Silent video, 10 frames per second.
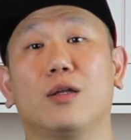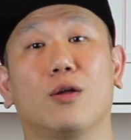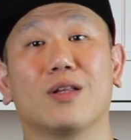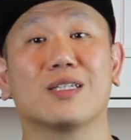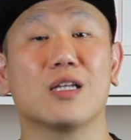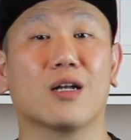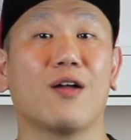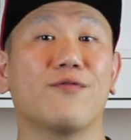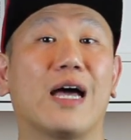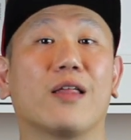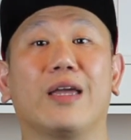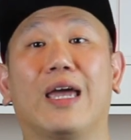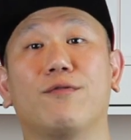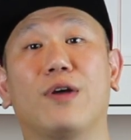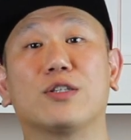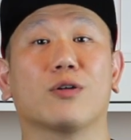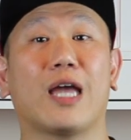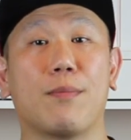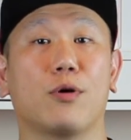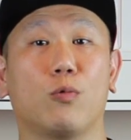you know, the Silicon Valley and venture
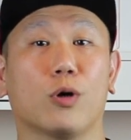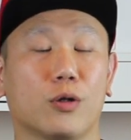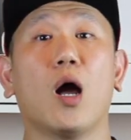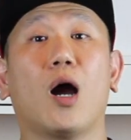capital world.